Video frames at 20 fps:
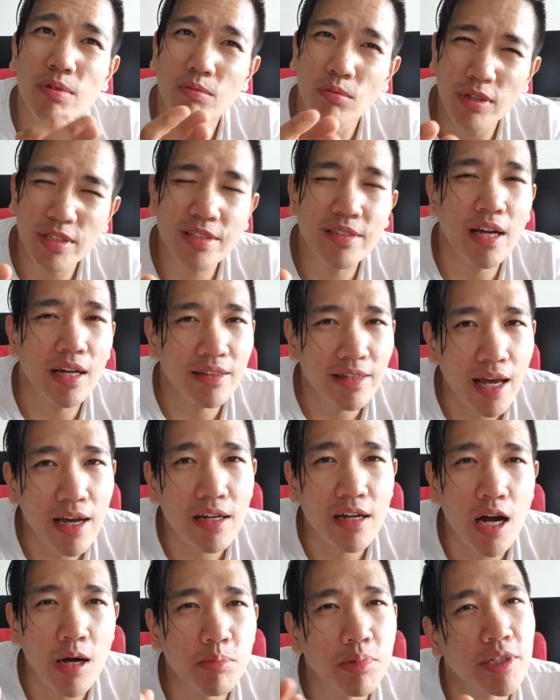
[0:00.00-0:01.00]
but it's not that
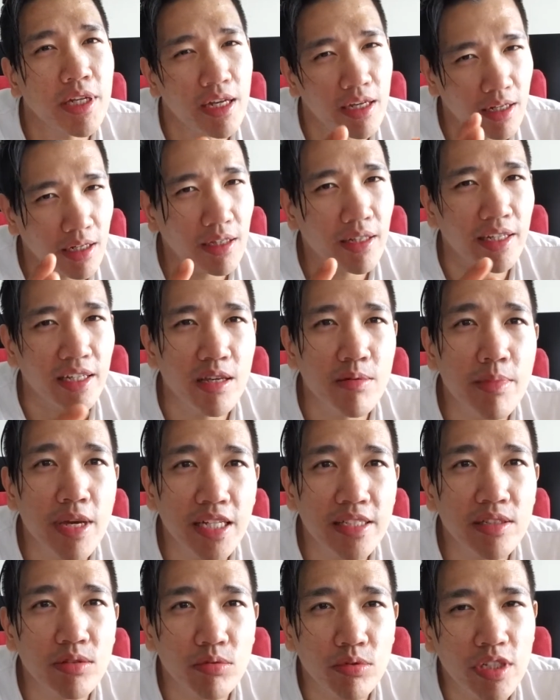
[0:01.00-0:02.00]
complicated. Like he
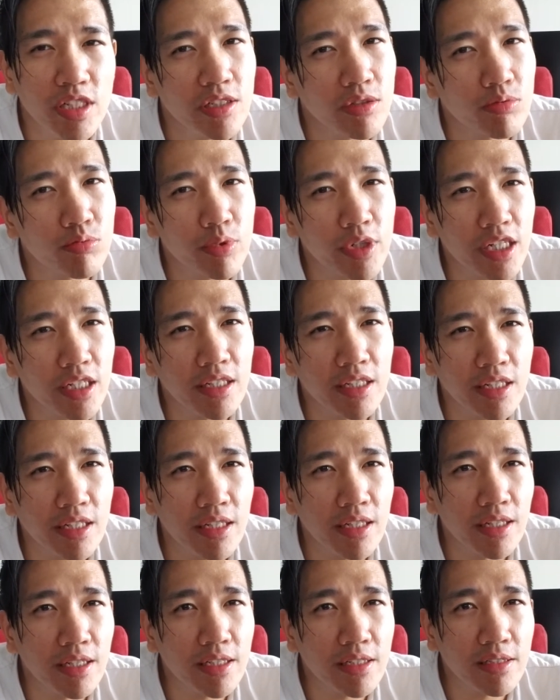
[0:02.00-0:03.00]
makes it, he's
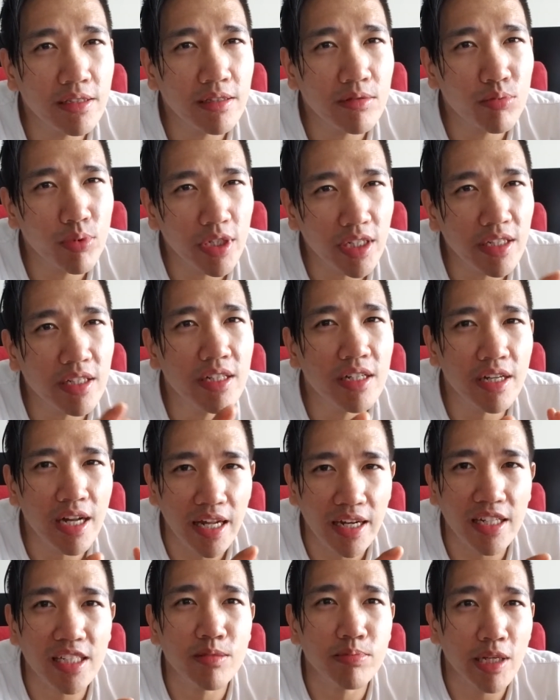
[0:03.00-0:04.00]
really, he's really good
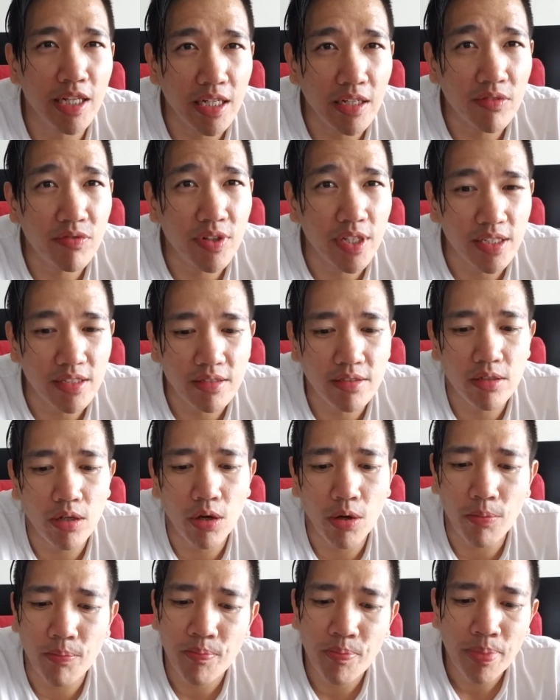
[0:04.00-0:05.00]
at explaining things.
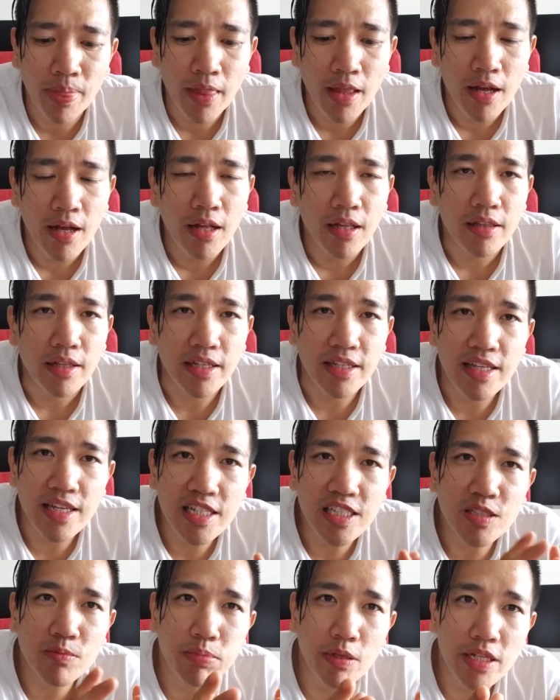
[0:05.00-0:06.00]
So like he
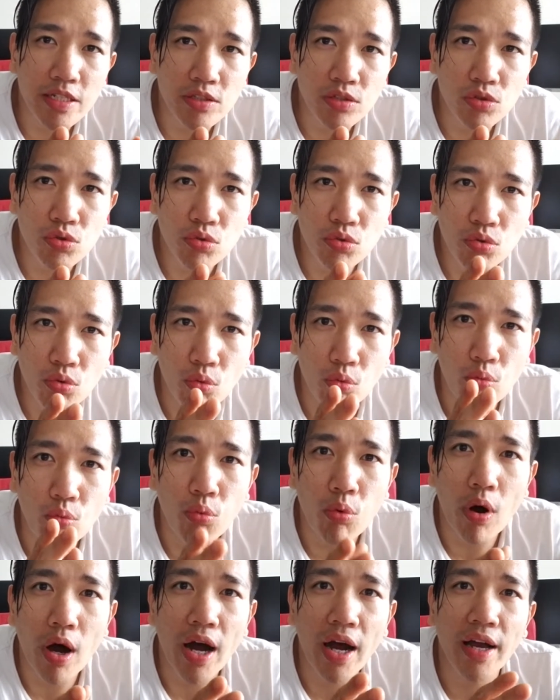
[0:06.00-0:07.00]
explains you
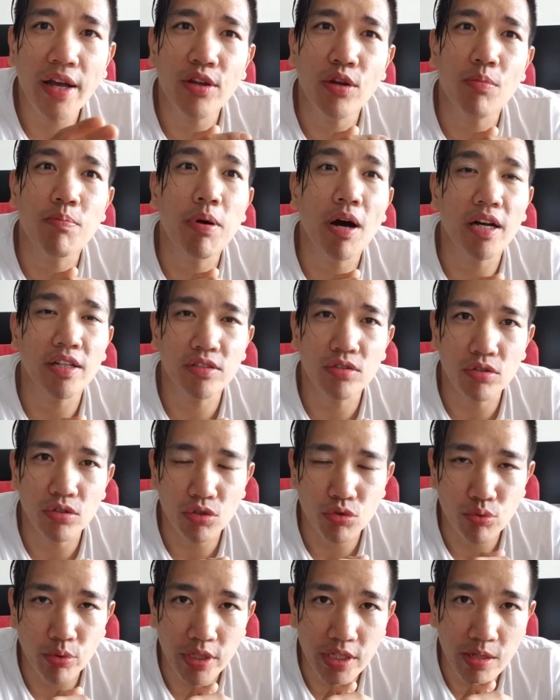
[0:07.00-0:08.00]
why your posture
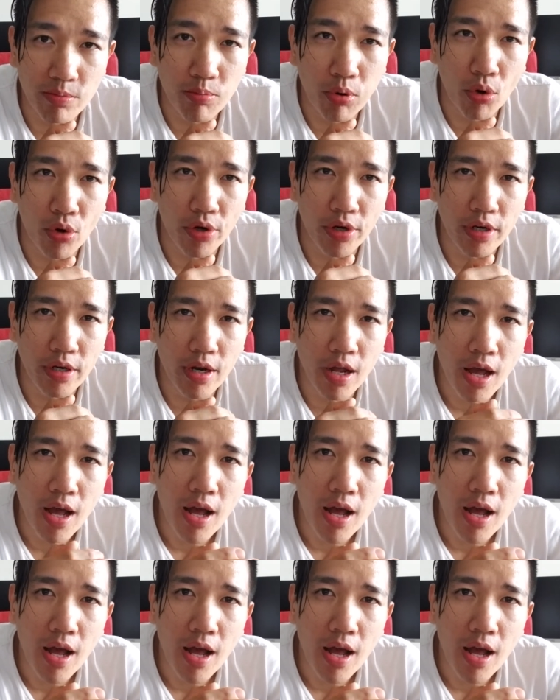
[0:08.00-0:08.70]
is really important,